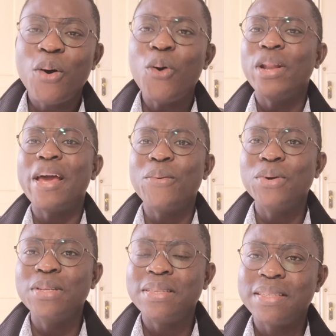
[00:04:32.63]
All I
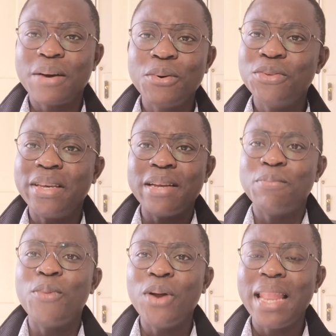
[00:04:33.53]
want is, I want to get
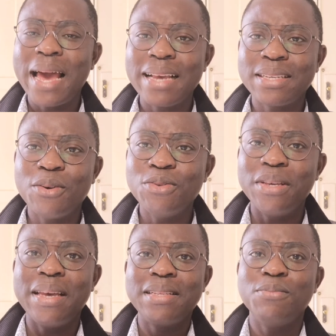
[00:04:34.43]
more likes, I want to
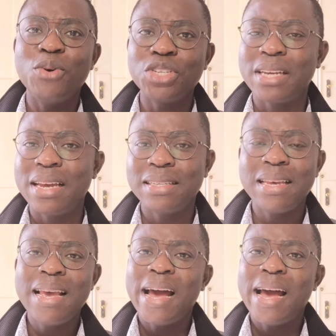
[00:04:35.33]
get more shares,